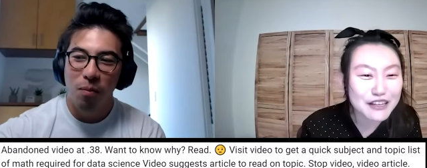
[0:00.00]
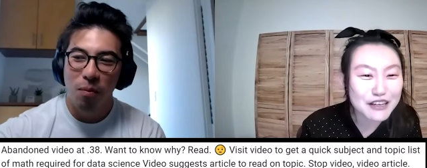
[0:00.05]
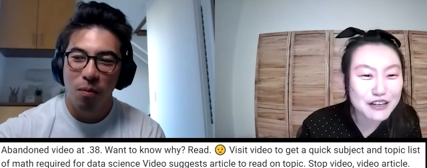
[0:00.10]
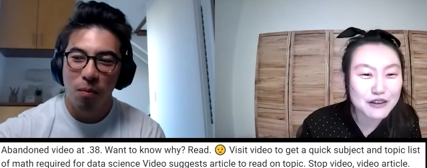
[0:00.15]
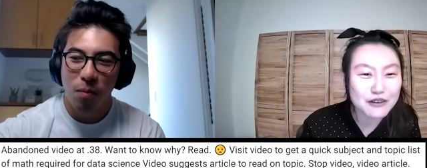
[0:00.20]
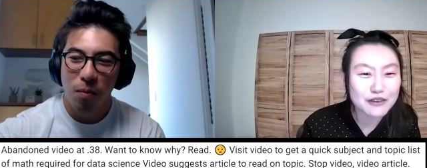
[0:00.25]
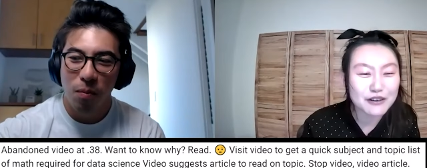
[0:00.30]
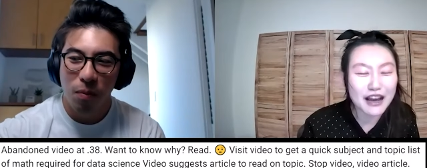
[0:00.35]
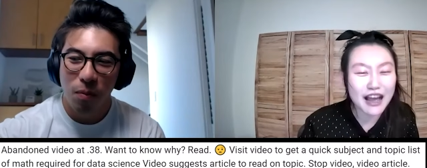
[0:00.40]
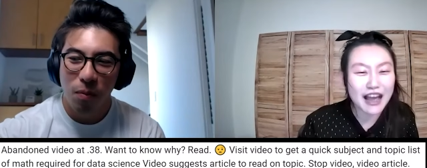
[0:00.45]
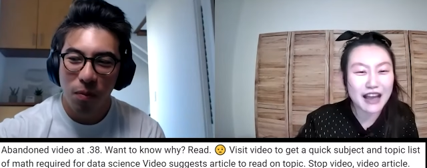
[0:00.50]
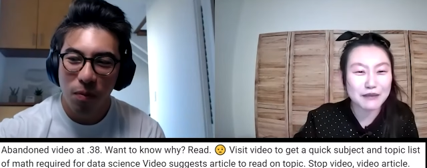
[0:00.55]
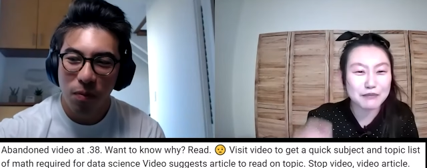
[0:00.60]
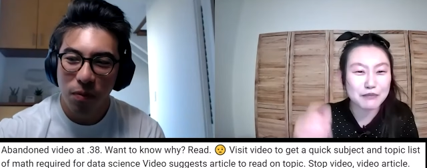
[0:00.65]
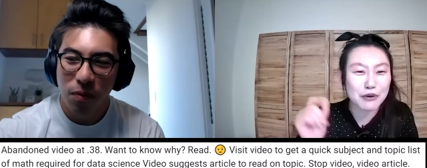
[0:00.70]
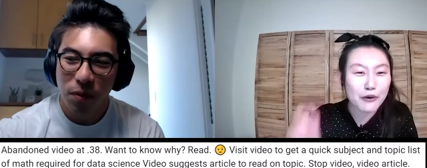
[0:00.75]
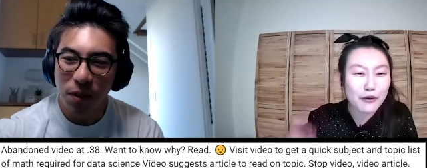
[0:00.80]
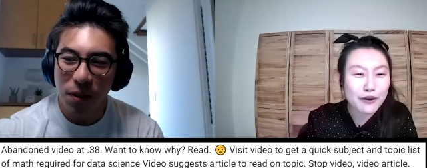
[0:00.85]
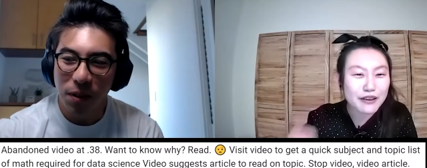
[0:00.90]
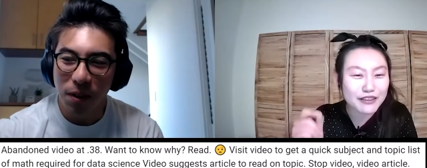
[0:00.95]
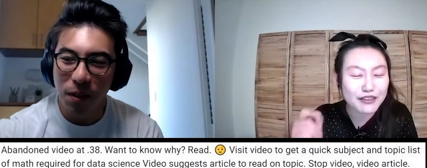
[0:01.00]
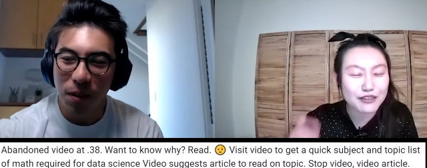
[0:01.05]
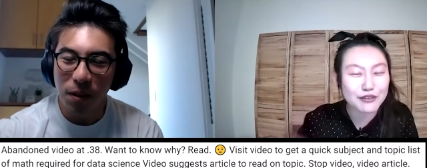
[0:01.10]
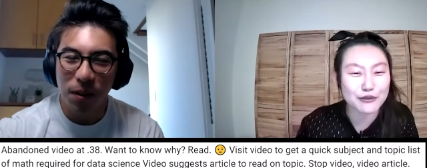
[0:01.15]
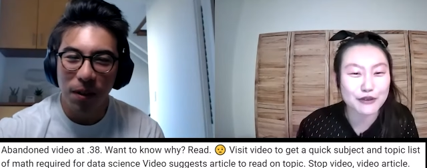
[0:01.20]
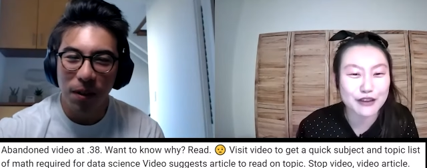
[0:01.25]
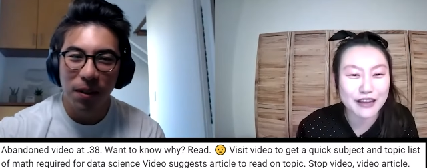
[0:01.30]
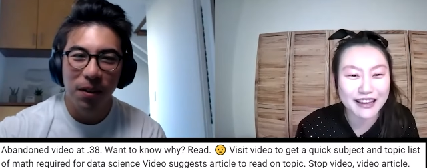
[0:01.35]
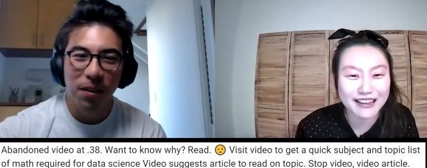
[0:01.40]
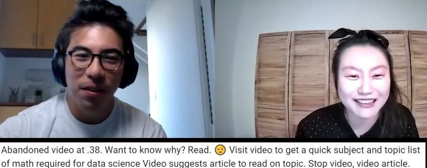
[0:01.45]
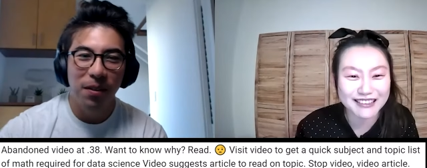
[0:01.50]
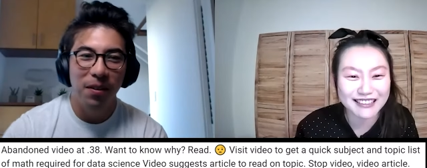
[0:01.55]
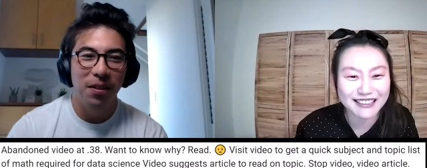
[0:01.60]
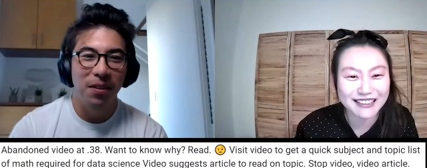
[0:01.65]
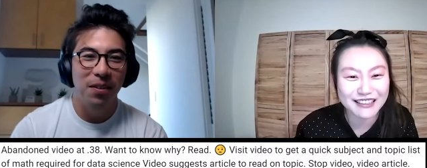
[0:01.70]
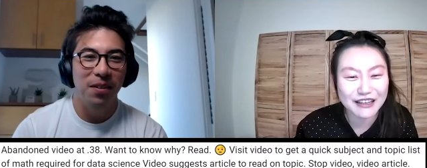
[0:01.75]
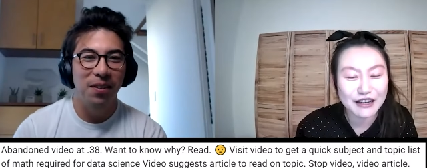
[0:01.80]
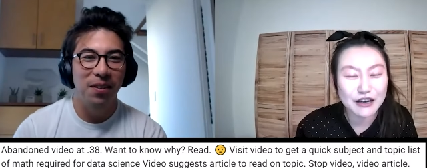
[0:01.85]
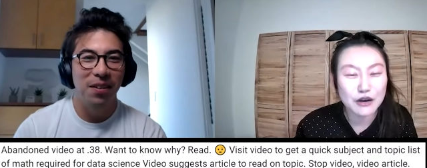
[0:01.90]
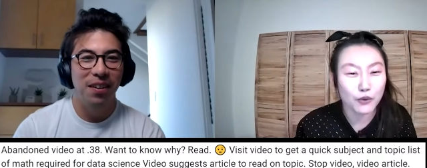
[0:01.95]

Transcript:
Speaker 1: video at zero point three eight.